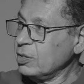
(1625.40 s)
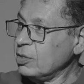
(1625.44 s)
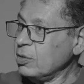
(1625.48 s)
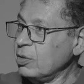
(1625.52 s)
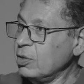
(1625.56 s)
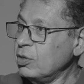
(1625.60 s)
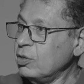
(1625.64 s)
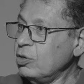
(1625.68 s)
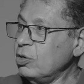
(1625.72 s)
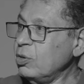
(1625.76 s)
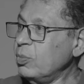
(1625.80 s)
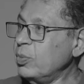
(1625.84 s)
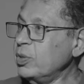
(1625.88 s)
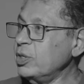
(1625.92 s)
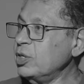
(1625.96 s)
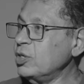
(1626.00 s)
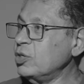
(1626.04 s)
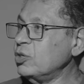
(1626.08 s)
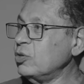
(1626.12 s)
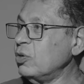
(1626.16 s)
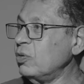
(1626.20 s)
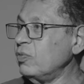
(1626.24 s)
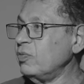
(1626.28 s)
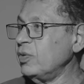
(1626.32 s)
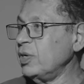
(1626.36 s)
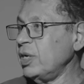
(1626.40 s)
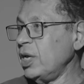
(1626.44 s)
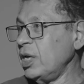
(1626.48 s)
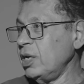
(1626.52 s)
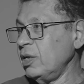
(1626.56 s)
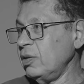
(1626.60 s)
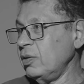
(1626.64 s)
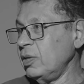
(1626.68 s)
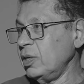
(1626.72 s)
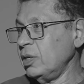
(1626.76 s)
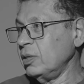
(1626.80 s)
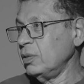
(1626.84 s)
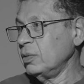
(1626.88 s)
So nobody's solving
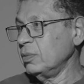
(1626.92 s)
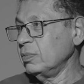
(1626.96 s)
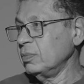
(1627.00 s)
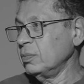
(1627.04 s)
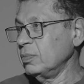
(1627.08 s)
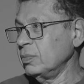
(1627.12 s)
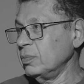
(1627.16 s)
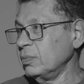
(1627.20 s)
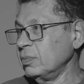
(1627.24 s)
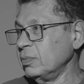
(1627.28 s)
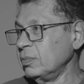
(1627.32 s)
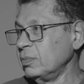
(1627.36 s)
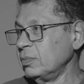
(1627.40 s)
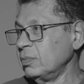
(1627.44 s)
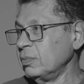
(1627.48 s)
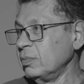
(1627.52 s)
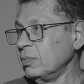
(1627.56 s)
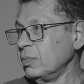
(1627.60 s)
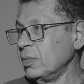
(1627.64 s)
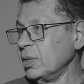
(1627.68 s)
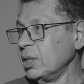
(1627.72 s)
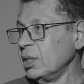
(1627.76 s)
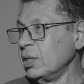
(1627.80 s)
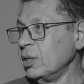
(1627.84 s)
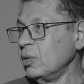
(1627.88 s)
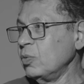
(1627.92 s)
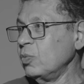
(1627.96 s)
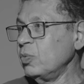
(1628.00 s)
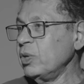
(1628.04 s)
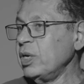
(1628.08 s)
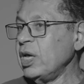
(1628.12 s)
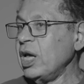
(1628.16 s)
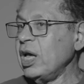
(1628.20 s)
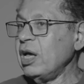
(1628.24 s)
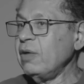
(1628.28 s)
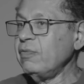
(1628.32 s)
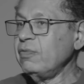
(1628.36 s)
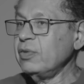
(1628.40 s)
anything. We
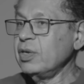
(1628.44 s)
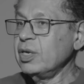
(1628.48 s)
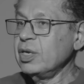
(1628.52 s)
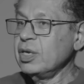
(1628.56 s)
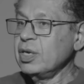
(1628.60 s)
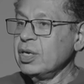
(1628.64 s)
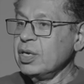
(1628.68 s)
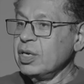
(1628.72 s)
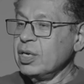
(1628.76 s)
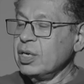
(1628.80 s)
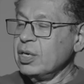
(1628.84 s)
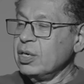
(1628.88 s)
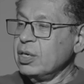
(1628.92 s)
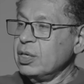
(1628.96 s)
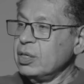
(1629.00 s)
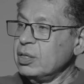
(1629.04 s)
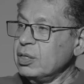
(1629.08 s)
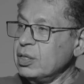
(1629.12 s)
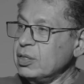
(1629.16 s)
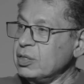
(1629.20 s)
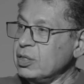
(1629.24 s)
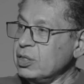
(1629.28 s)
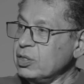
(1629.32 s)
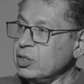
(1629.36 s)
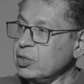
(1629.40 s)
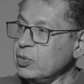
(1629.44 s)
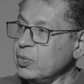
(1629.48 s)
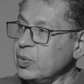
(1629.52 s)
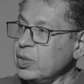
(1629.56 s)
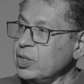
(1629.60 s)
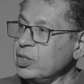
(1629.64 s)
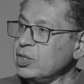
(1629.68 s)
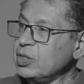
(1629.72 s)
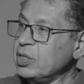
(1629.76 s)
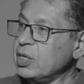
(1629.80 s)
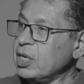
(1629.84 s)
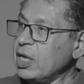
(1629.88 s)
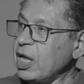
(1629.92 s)
have the
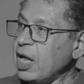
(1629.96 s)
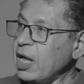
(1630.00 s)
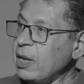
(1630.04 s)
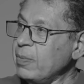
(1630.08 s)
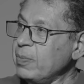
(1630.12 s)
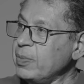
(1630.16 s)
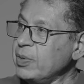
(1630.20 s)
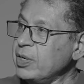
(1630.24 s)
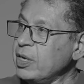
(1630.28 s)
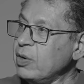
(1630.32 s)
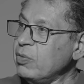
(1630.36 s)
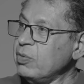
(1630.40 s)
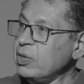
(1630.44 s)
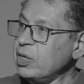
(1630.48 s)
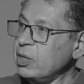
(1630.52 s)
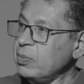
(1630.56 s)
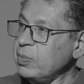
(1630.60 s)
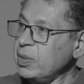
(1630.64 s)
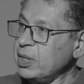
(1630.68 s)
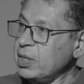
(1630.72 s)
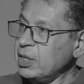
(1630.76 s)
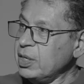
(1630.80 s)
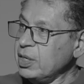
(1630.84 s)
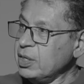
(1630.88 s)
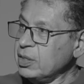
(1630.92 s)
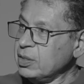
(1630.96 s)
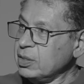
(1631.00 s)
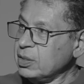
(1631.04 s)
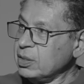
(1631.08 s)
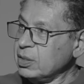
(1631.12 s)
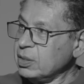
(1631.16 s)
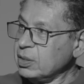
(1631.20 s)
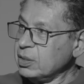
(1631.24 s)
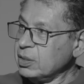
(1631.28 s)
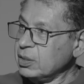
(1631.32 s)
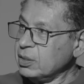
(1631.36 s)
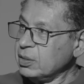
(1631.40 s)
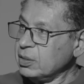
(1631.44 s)
situation that happened now in the Middle East,
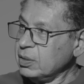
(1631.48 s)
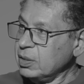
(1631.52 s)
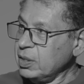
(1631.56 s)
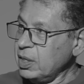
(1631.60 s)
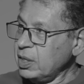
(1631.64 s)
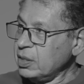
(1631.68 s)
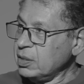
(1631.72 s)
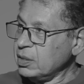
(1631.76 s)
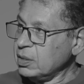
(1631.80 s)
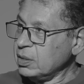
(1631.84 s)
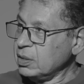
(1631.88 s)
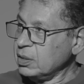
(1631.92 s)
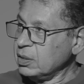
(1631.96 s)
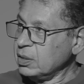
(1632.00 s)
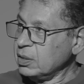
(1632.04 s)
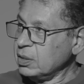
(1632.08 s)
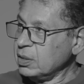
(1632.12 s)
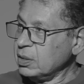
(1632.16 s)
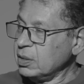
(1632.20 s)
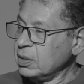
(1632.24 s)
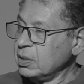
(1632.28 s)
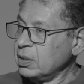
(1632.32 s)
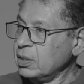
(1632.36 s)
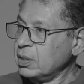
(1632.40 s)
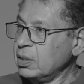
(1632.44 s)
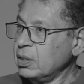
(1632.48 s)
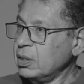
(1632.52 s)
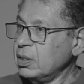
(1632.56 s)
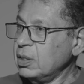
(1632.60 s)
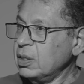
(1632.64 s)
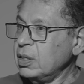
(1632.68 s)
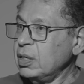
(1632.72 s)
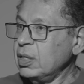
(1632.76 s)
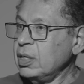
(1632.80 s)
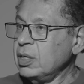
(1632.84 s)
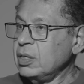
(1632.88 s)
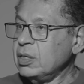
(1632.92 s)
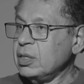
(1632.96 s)
yes?
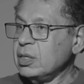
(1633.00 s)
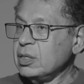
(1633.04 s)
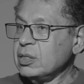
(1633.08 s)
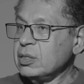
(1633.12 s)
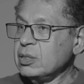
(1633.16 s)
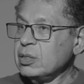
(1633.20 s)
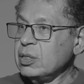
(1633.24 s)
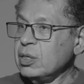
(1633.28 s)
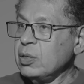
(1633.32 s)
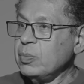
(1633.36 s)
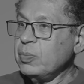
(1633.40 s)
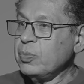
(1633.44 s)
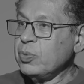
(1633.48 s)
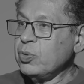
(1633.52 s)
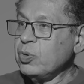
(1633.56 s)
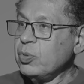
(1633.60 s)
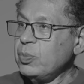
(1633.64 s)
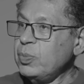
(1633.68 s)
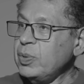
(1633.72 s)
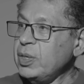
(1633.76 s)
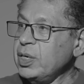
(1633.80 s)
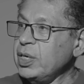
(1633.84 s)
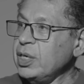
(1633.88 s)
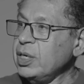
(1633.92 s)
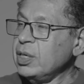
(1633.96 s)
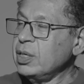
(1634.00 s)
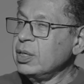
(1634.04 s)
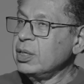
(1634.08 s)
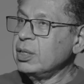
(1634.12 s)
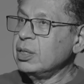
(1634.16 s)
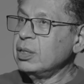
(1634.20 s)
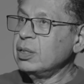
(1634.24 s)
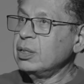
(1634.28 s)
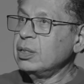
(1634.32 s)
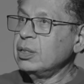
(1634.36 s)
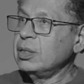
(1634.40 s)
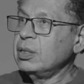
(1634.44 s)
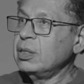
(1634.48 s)
It is probably
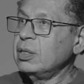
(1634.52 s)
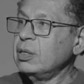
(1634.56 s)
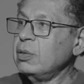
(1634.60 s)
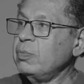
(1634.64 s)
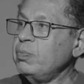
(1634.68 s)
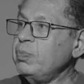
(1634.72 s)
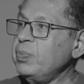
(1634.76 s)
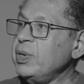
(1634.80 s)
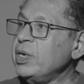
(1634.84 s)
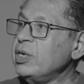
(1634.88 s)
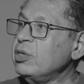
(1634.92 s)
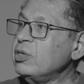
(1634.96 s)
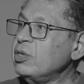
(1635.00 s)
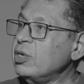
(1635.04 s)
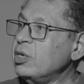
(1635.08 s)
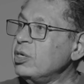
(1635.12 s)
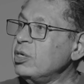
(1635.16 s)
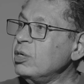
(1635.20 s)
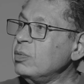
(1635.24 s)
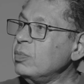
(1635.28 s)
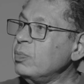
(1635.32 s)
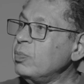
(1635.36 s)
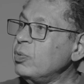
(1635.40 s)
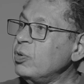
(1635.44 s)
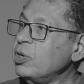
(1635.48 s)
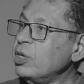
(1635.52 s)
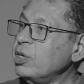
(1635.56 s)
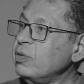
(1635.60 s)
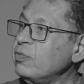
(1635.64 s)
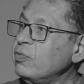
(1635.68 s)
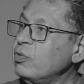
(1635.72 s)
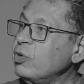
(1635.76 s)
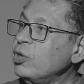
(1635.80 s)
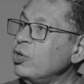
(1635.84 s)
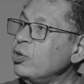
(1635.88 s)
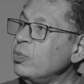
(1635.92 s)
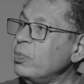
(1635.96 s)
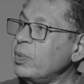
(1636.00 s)
a big turning point
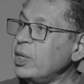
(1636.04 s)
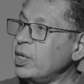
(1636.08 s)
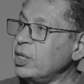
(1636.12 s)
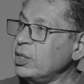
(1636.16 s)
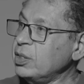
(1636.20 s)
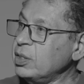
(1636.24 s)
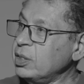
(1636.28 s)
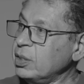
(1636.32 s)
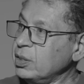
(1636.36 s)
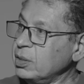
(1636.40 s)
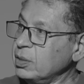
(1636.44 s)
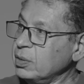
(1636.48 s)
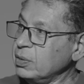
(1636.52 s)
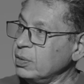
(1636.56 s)
for humanity.